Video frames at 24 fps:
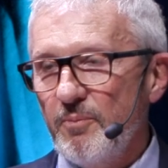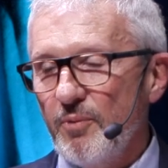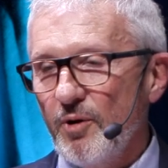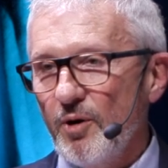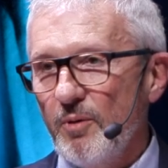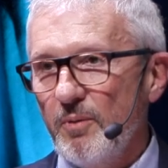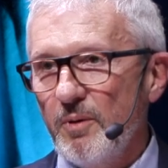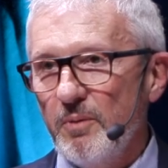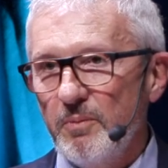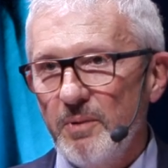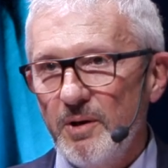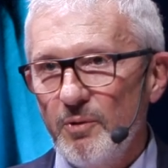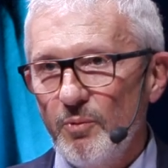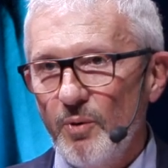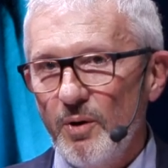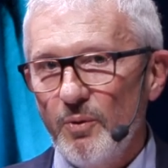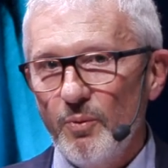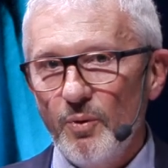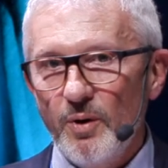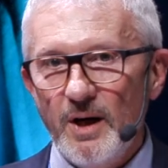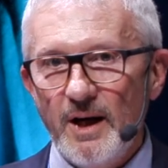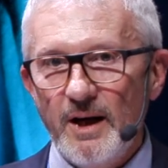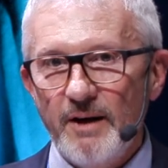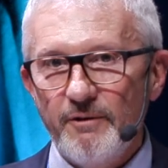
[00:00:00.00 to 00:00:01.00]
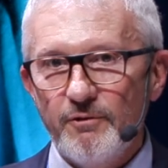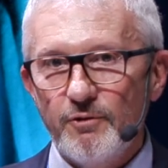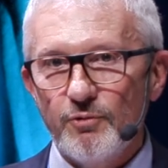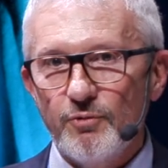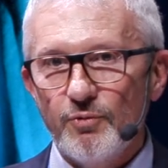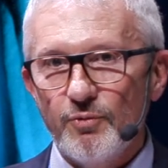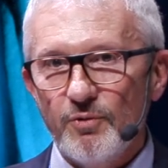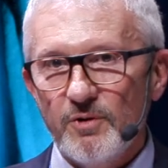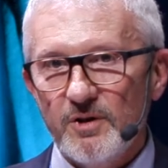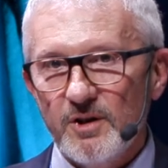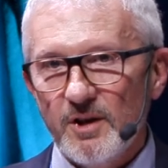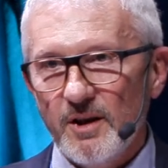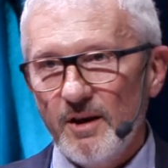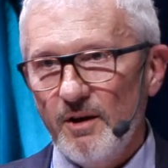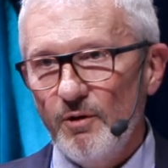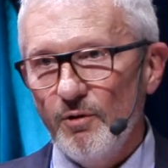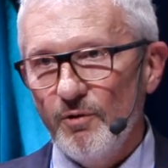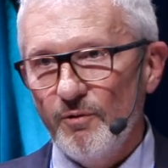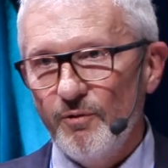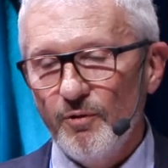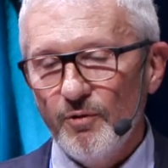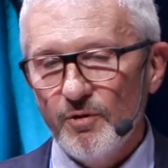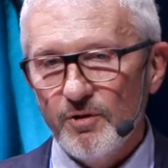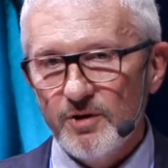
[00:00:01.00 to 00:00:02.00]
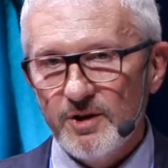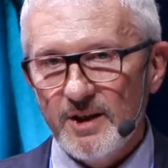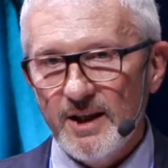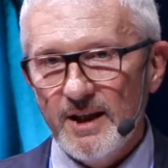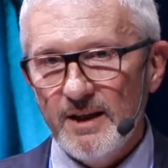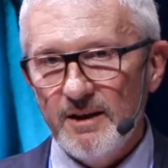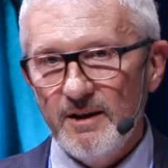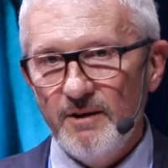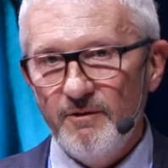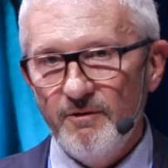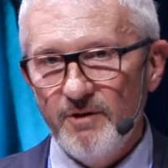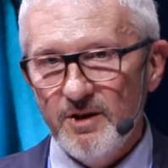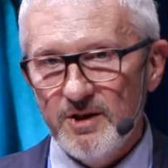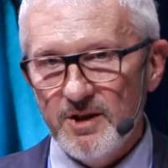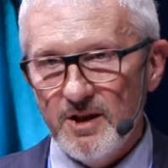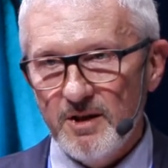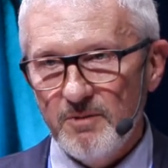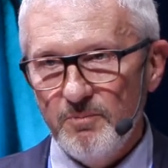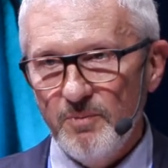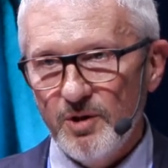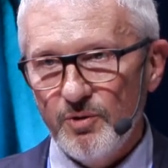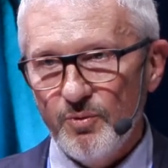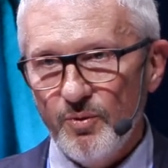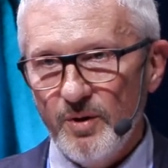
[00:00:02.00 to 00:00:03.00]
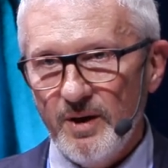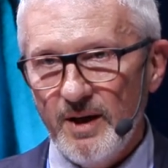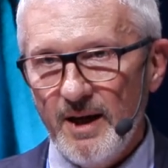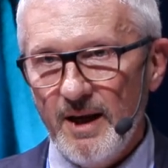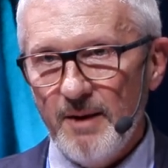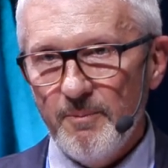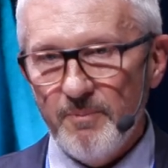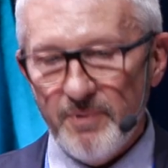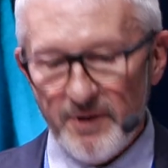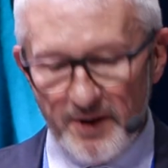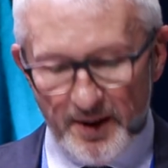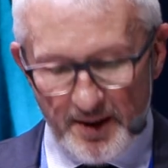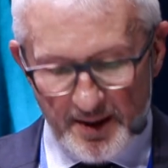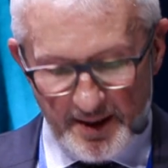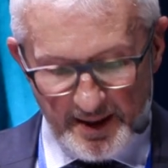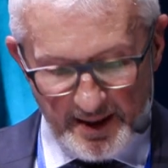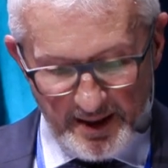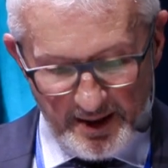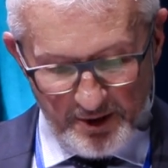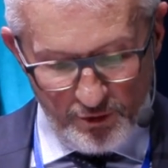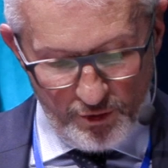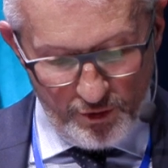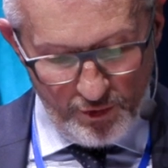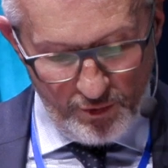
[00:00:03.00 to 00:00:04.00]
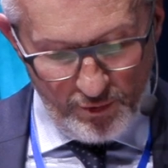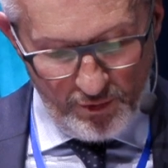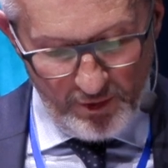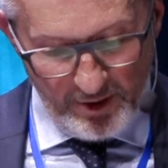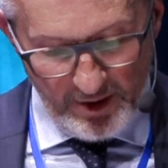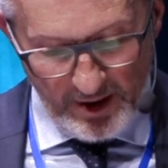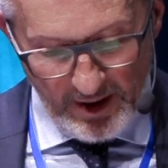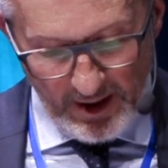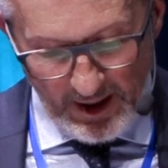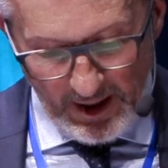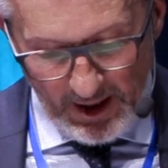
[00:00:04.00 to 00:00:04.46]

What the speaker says: Probably we will have 3 or 4 study visits between April and June.